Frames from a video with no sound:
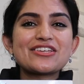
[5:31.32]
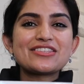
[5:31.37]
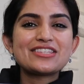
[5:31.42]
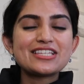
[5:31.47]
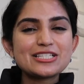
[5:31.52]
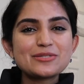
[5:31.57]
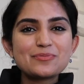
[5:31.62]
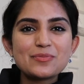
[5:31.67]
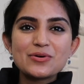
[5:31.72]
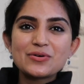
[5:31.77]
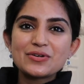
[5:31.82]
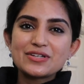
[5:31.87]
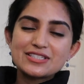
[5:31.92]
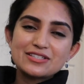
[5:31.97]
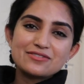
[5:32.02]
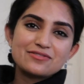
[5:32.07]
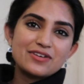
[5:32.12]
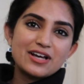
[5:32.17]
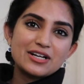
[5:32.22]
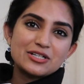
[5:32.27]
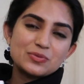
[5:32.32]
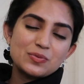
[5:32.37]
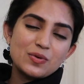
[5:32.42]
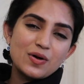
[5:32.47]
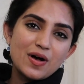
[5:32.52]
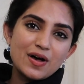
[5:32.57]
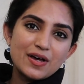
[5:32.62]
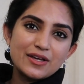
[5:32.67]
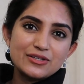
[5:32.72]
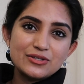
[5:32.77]
So this book is in fact
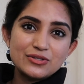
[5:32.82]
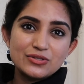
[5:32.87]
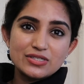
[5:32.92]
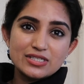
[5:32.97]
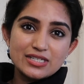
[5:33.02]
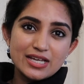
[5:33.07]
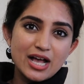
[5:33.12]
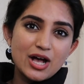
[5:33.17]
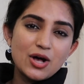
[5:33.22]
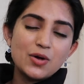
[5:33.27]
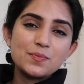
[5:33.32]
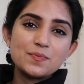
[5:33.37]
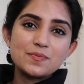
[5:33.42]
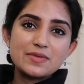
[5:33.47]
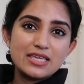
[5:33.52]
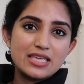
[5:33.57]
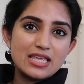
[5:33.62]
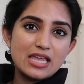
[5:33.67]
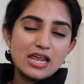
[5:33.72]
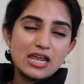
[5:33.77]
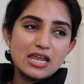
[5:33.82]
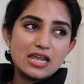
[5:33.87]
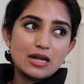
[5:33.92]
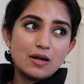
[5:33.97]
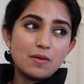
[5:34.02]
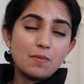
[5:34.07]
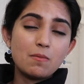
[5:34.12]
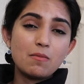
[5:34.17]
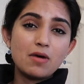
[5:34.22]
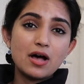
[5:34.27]
what I used to help me
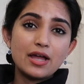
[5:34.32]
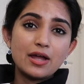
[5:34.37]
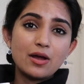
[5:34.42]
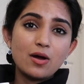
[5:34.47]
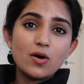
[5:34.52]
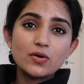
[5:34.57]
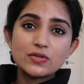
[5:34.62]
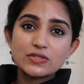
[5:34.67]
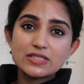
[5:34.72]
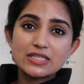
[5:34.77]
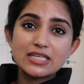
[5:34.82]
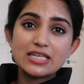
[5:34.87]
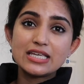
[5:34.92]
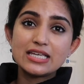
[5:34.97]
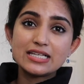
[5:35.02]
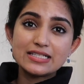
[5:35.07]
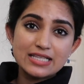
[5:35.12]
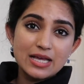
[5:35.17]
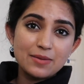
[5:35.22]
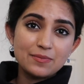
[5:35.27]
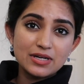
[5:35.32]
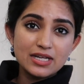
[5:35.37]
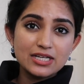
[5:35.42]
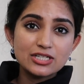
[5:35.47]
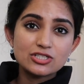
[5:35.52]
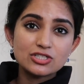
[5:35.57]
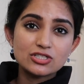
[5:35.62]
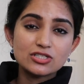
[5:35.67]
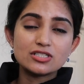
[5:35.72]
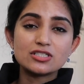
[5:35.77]
in my OSCE
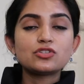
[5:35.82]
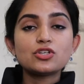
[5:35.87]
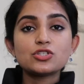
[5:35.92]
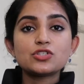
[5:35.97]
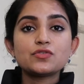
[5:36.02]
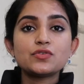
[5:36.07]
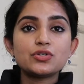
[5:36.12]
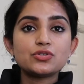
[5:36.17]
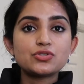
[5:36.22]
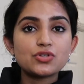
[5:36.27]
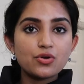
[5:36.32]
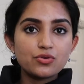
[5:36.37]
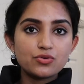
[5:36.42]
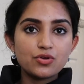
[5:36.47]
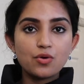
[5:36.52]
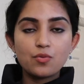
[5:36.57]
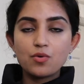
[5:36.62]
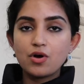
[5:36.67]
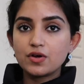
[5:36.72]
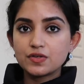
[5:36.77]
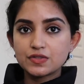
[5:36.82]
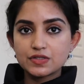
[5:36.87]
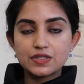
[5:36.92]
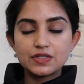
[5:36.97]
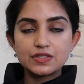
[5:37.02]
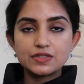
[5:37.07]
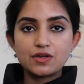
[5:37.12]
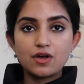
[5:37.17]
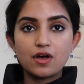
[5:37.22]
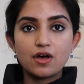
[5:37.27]
examination. For those of you who don't know what
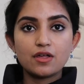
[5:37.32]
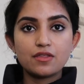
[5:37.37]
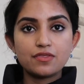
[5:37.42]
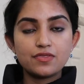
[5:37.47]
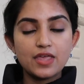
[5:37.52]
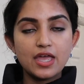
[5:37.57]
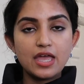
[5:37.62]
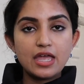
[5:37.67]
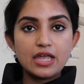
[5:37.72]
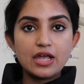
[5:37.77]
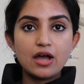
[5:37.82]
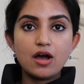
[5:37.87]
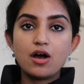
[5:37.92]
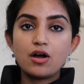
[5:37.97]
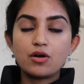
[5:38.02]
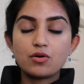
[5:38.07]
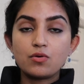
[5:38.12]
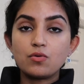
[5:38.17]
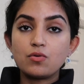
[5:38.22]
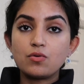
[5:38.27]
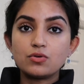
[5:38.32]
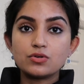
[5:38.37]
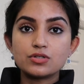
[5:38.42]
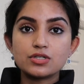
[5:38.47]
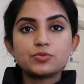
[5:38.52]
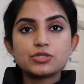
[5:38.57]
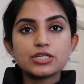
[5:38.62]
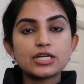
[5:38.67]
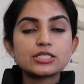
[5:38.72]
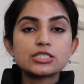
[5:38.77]
OSCEs are, they are called
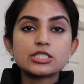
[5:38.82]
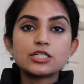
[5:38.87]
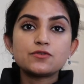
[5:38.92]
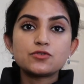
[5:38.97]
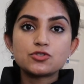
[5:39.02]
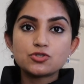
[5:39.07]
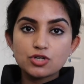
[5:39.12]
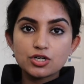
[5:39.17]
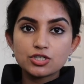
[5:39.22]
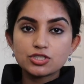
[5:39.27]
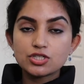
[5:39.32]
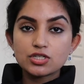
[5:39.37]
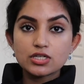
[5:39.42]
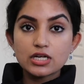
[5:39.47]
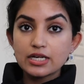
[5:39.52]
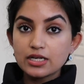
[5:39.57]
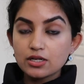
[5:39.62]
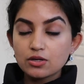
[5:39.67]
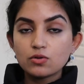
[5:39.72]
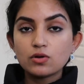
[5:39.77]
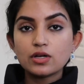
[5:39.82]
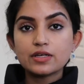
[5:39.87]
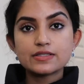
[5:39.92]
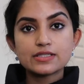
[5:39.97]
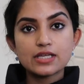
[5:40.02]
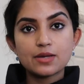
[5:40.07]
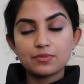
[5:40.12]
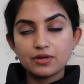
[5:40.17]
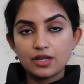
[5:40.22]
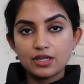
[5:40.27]
objective structured clinical
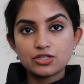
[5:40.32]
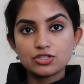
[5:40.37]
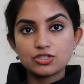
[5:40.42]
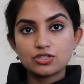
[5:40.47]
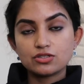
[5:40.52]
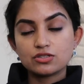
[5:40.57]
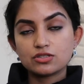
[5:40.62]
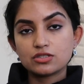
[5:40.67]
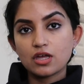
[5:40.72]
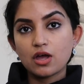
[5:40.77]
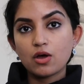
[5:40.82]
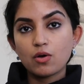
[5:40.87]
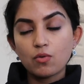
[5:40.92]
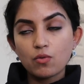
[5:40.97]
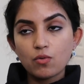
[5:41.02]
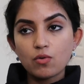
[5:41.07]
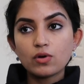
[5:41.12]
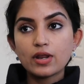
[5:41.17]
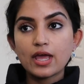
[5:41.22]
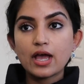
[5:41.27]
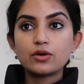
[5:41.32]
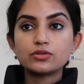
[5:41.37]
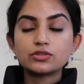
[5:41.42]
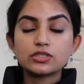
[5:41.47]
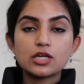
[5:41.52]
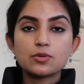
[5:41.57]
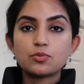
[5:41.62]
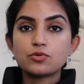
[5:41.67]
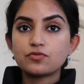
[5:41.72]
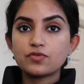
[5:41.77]
examinations that all
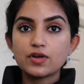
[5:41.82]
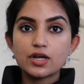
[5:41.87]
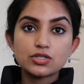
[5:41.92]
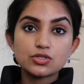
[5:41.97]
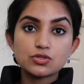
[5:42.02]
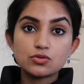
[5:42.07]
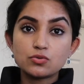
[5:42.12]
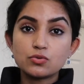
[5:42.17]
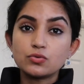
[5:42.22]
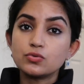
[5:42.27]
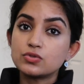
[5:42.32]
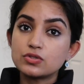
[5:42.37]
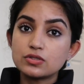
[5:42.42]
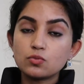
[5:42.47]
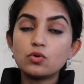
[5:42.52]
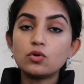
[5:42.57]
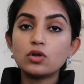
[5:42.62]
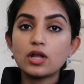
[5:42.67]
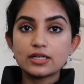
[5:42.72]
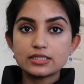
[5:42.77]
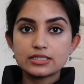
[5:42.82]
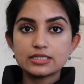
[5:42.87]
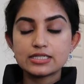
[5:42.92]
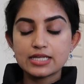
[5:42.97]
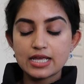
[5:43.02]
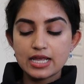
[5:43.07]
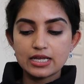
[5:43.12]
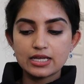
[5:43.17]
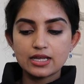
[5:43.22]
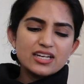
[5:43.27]
healthcare professionals will
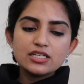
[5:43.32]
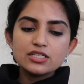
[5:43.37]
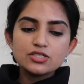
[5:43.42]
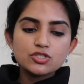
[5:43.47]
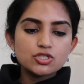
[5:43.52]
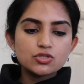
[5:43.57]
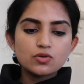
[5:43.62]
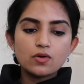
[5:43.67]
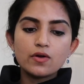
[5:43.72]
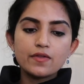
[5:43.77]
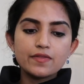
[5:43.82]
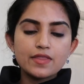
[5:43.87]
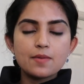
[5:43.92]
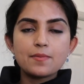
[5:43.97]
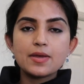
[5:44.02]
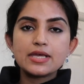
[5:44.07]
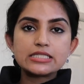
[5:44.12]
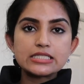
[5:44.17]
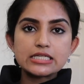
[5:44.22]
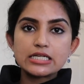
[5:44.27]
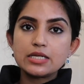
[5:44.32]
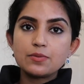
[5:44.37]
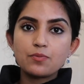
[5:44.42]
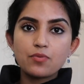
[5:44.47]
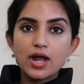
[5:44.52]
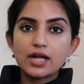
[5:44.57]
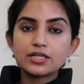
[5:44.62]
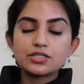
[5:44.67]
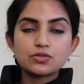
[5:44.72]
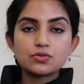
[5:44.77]
undertake. And in short, they're basically
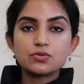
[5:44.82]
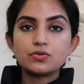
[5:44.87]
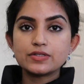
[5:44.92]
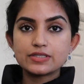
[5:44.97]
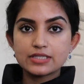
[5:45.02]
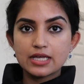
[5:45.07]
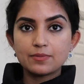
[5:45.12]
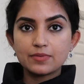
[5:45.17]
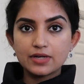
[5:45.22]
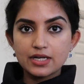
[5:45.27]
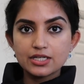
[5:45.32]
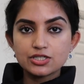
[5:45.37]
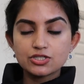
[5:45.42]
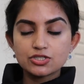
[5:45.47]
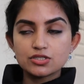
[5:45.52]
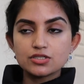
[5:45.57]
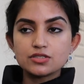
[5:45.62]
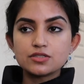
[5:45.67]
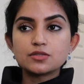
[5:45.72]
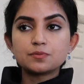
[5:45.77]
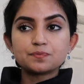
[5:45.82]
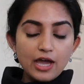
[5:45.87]
practical examinations.